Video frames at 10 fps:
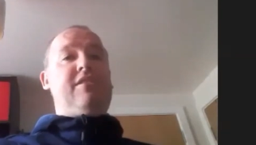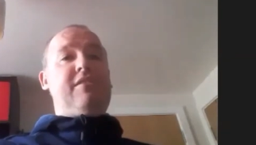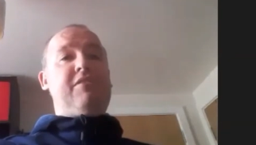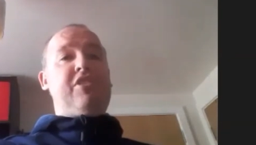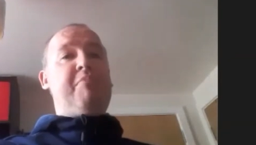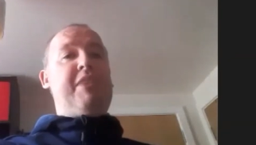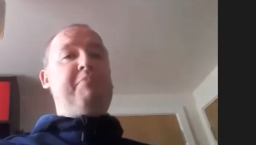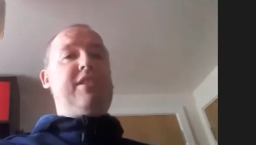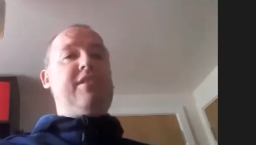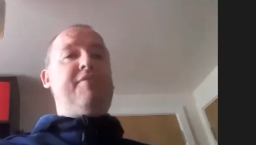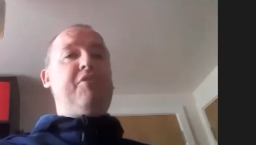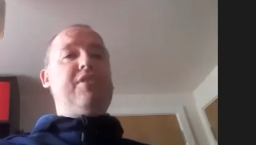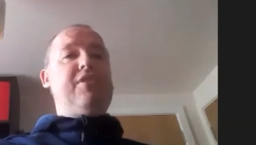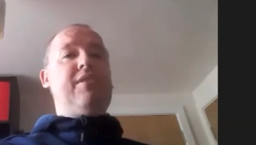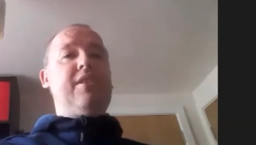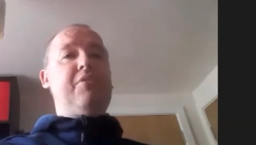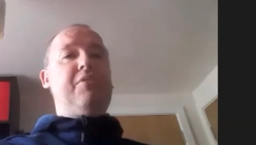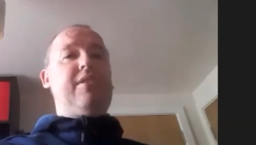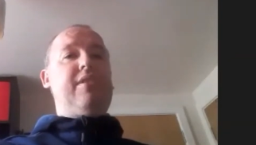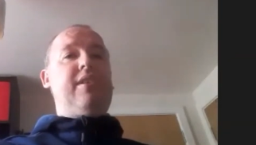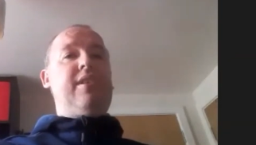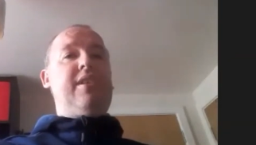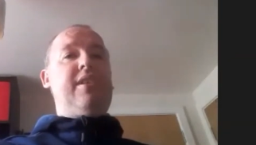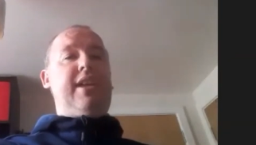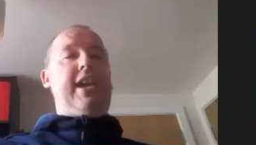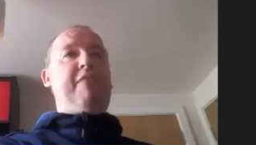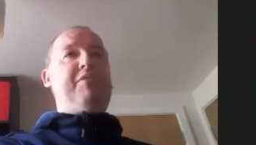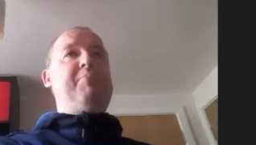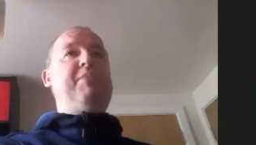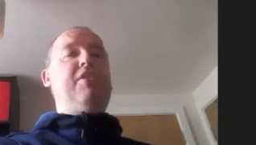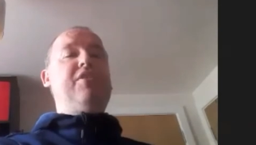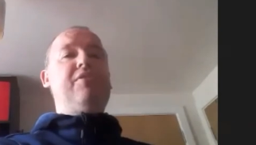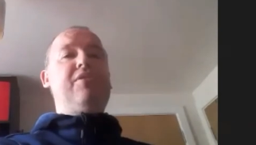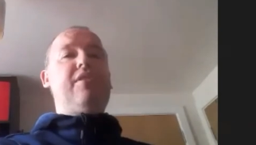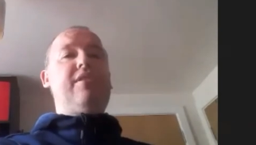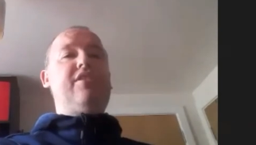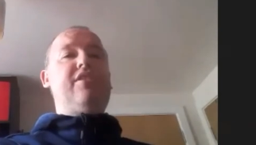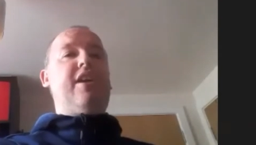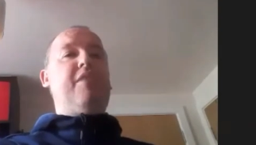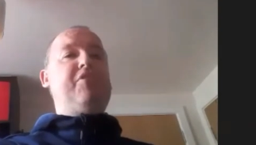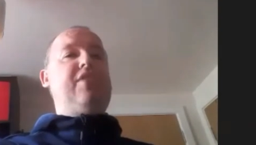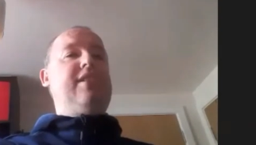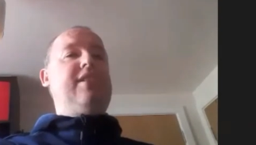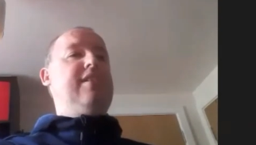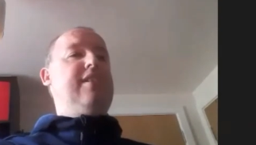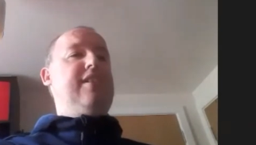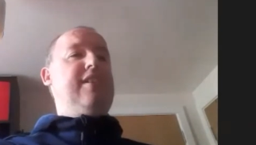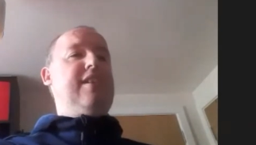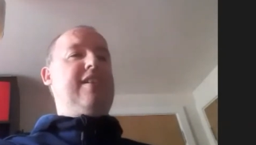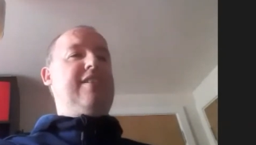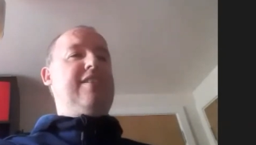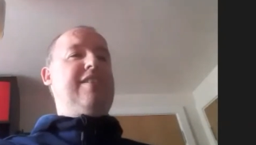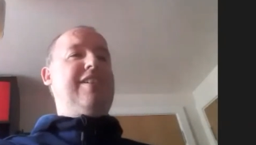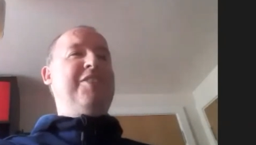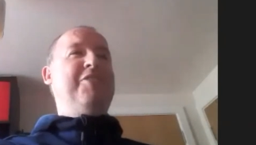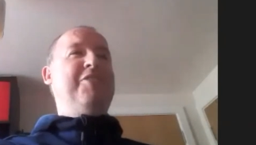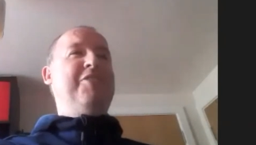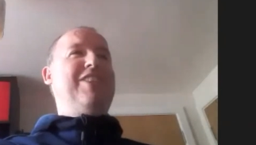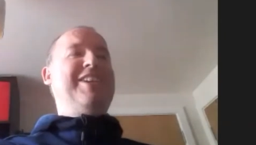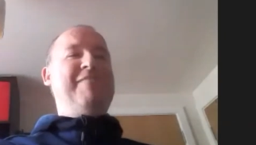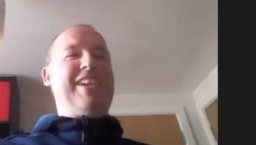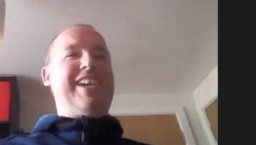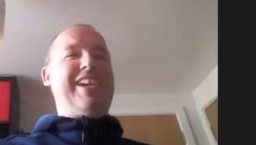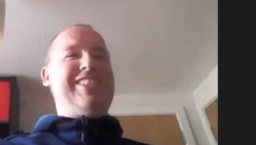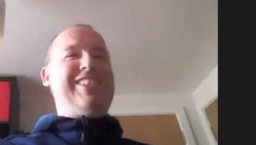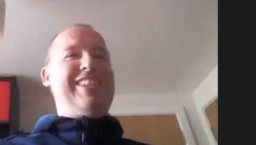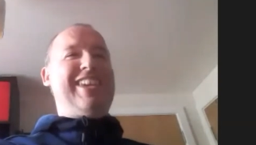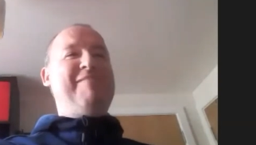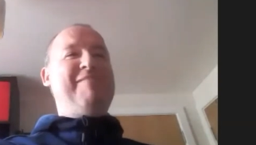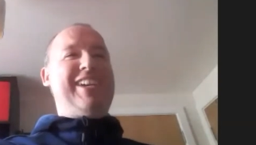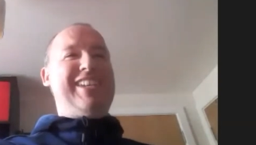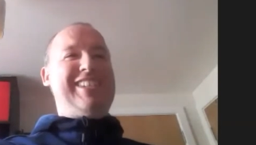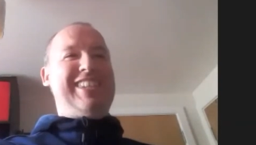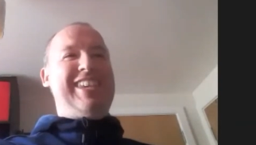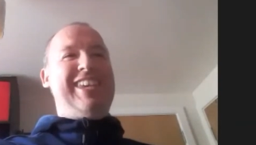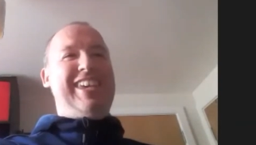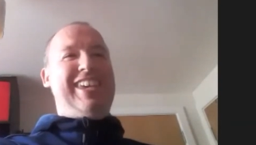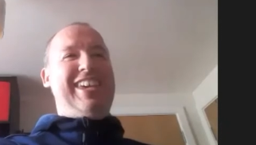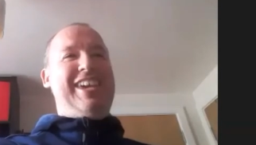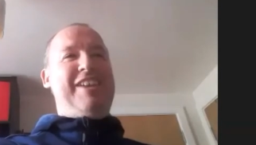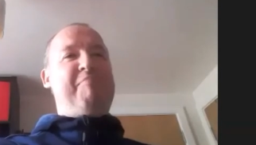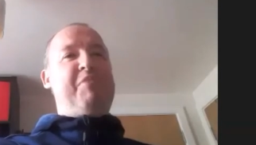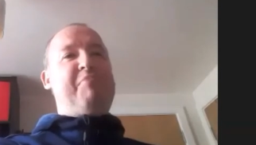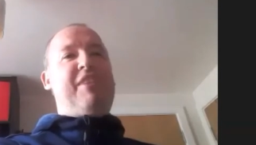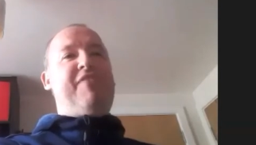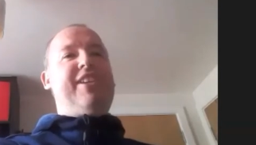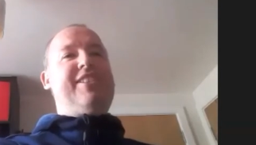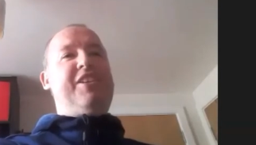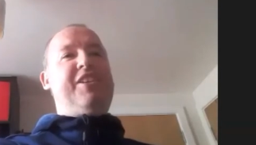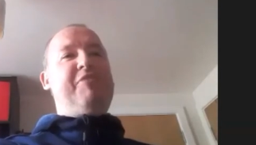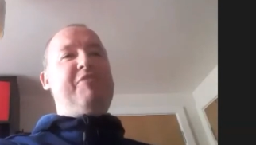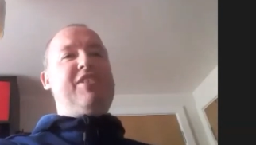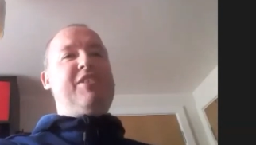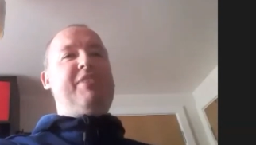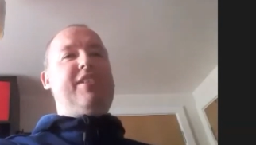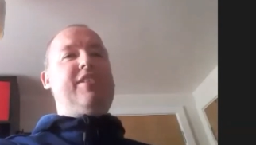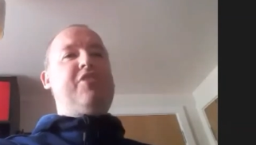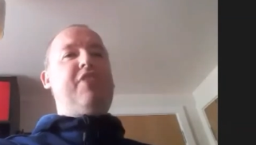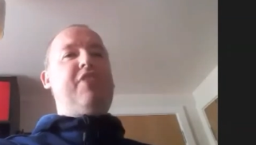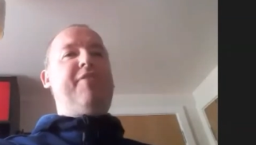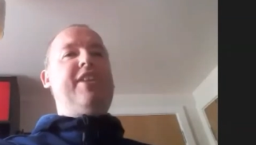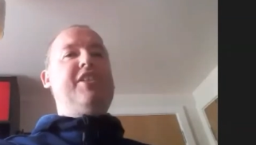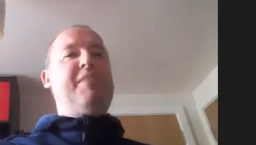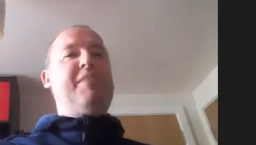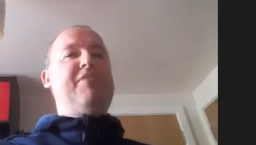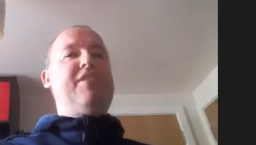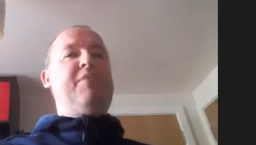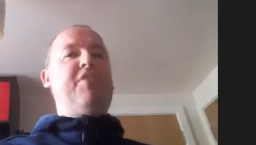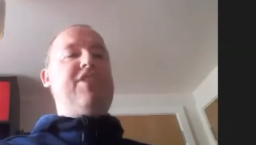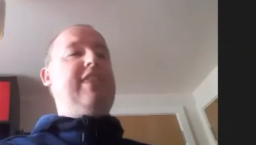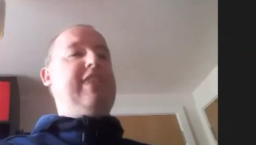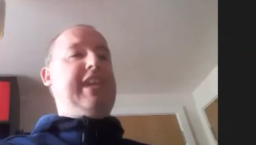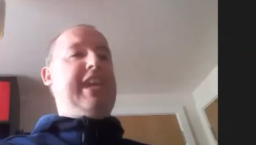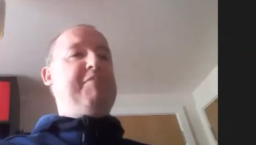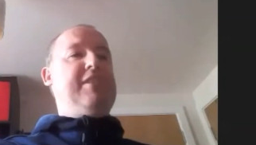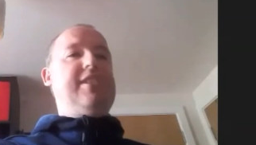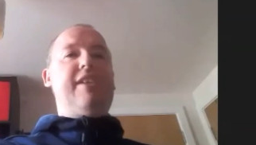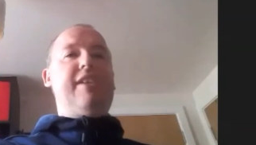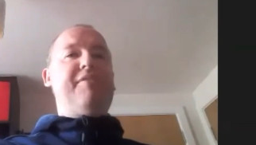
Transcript: remind me to focus on the court, and it helps me also sort of sit up straight and look like I'm engaged. I am engaged. But my advice to you would just be to try and find something within the game itself